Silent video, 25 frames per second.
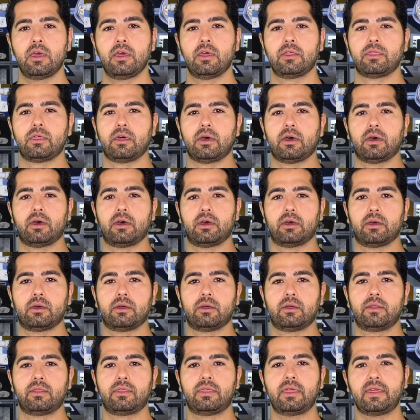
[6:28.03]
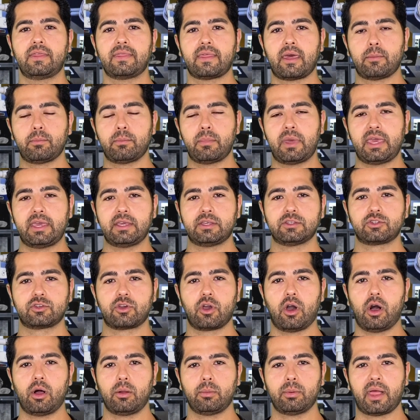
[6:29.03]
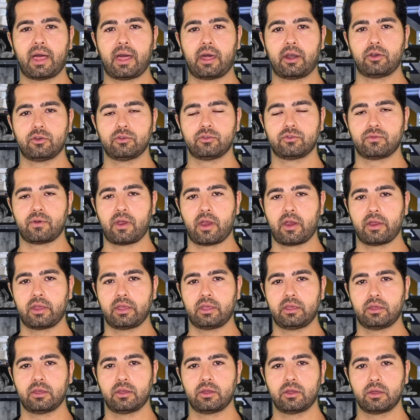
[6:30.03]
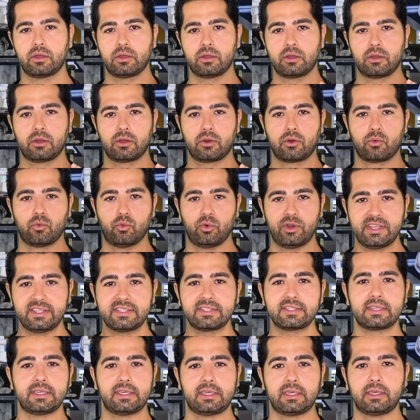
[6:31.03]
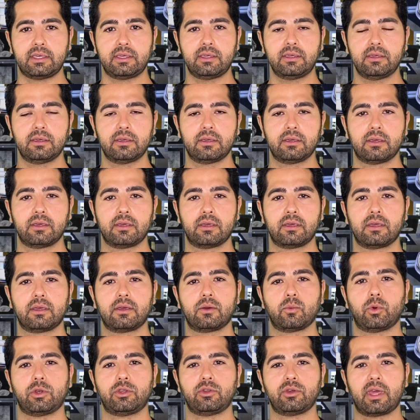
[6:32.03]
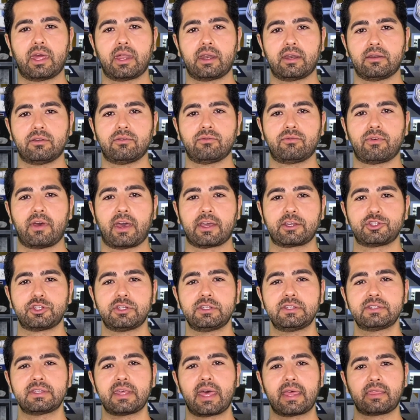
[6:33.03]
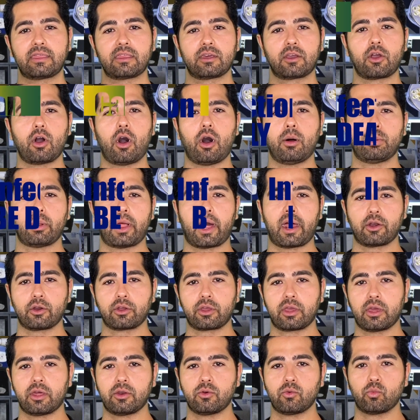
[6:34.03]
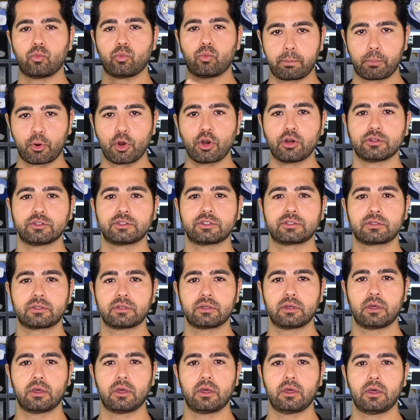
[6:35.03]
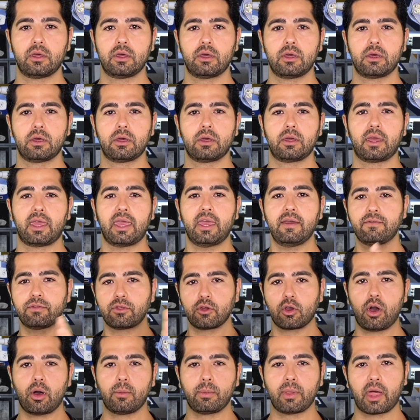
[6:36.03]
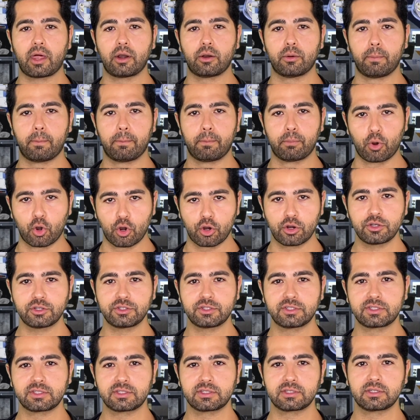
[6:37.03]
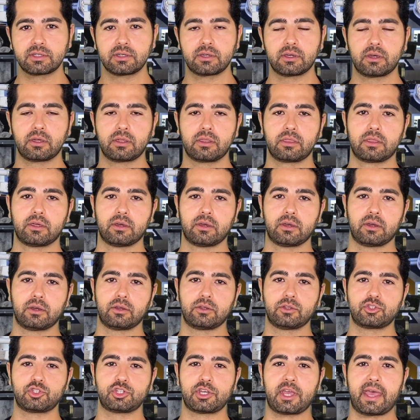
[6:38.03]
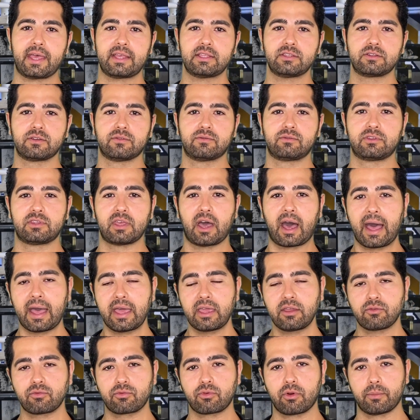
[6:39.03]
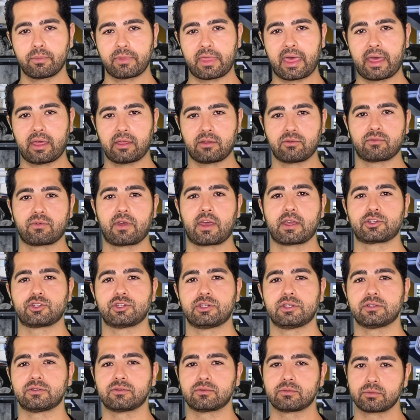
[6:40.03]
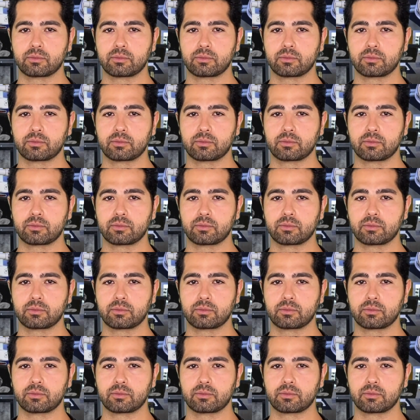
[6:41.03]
The thing that makes gallbladders very risky when you get an infection is that the gallbladder can burst. If the gallbladder bursts, the chance of dying from that infection is